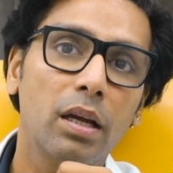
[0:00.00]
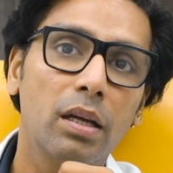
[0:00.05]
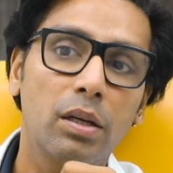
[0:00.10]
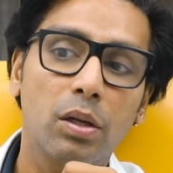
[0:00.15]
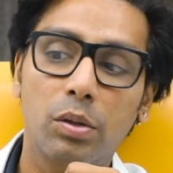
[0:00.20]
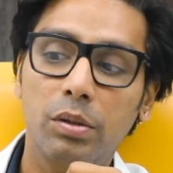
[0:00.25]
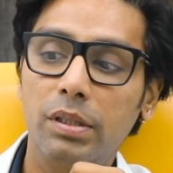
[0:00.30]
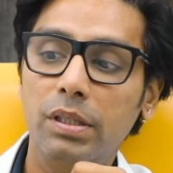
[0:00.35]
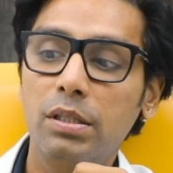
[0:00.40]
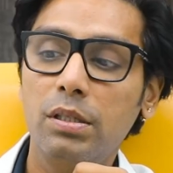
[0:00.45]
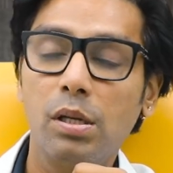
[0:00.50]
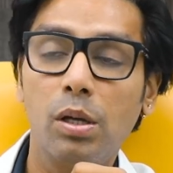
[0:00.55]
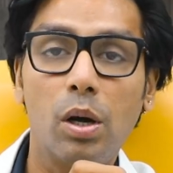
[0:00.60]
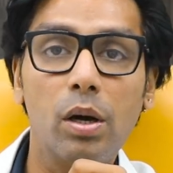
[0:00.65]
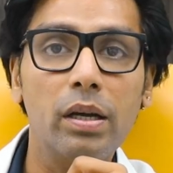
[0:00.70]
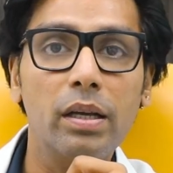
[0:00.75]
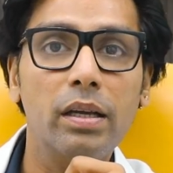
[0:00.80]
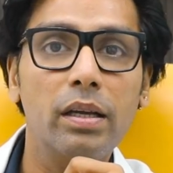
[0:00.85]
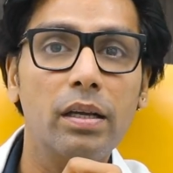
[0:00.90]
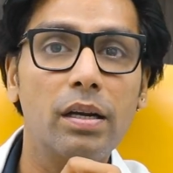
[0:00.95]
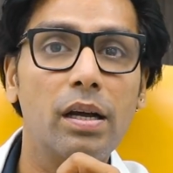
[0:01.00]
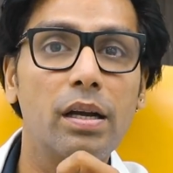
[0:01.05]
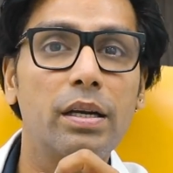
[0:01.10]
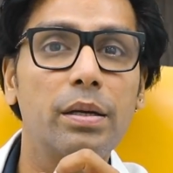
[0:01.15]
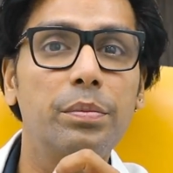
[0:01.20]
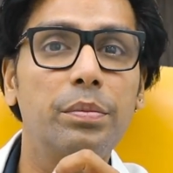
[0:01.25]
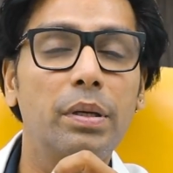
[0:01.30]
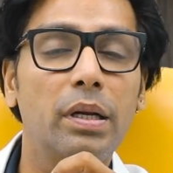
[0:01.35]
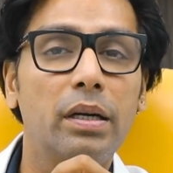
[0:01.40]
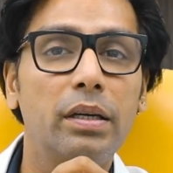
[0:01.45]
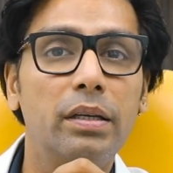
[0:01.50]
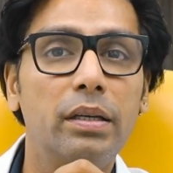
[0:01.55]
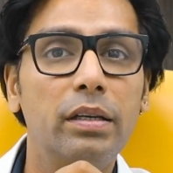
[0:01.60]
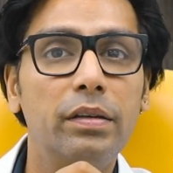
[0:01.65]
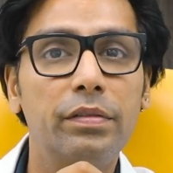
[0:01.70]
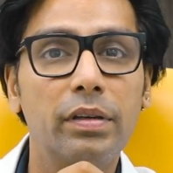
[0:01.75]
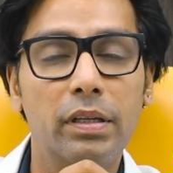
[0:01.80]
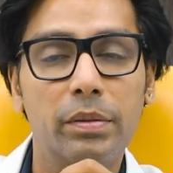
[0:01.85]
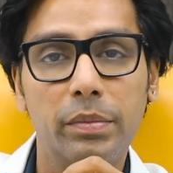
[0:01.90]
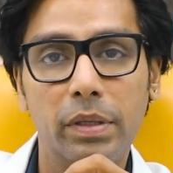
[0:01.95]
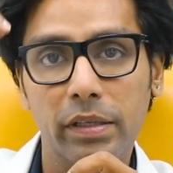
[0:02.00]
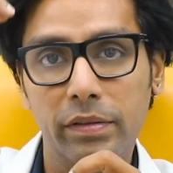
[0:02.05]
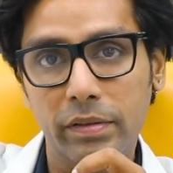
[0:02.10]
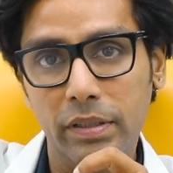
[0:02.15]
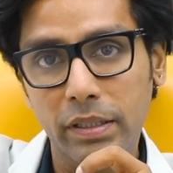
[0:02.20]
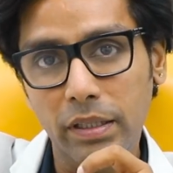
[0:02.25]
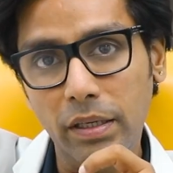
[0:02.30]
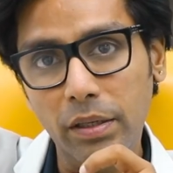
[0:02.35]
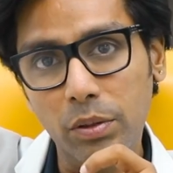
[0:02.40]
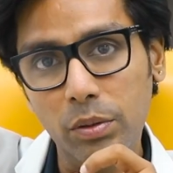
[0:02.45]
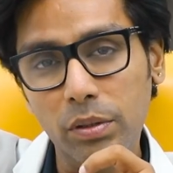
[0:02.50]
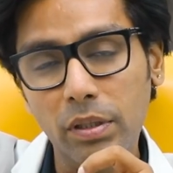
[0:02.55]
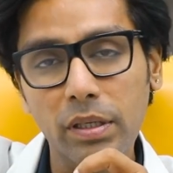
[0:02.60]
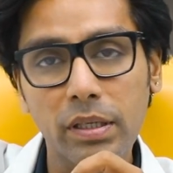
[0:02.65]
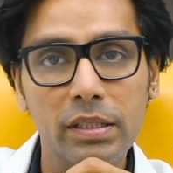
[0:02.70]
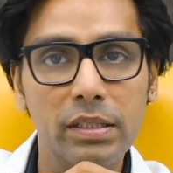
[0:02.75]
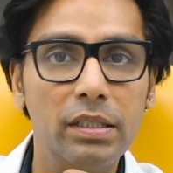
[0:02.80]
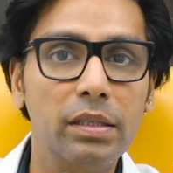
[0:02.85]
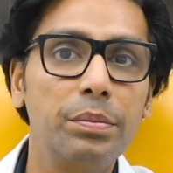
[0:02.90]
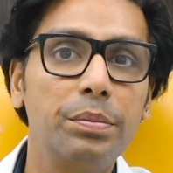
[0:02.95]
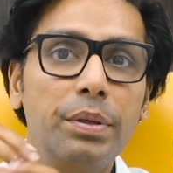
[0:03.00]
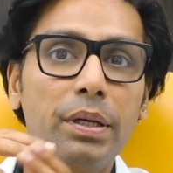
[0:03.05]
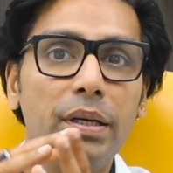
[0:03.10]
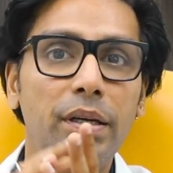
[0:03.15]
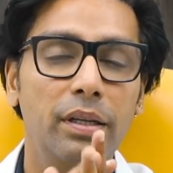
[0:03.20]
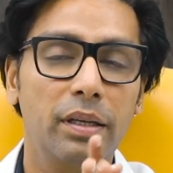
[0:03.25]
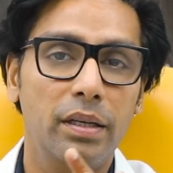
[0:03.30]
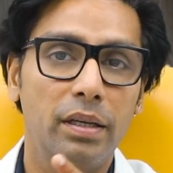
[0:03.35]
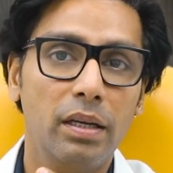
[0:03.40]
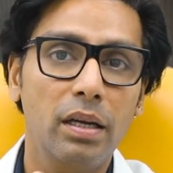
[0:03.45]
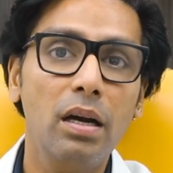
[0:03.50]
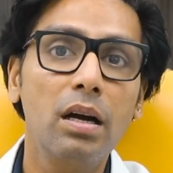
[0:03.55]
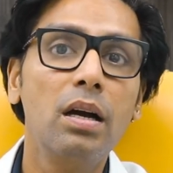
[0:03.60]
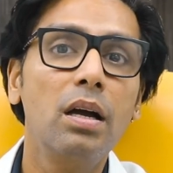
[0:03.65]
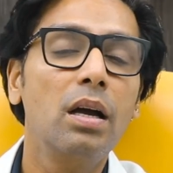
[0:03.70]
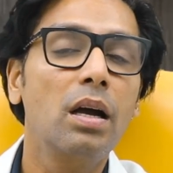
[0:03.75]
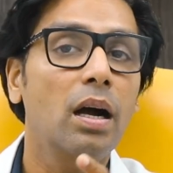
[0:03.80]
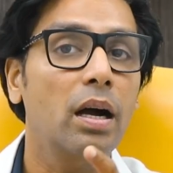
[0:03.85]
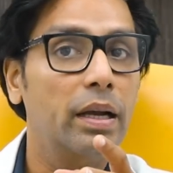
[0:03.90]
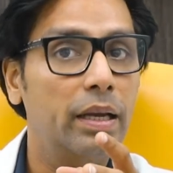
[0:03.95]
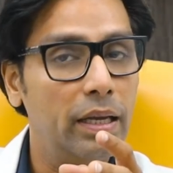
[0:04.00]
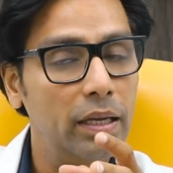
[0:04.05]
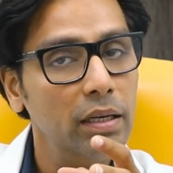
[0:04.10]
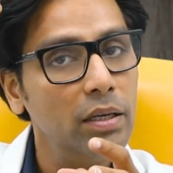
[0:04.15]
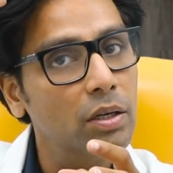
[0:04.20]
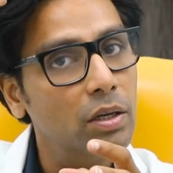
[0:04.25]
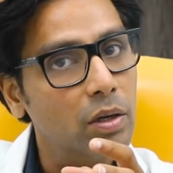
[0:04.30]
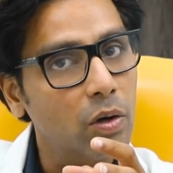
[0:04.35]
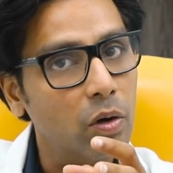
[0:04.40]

Now these long hair are implanted one by one into the recipient area, again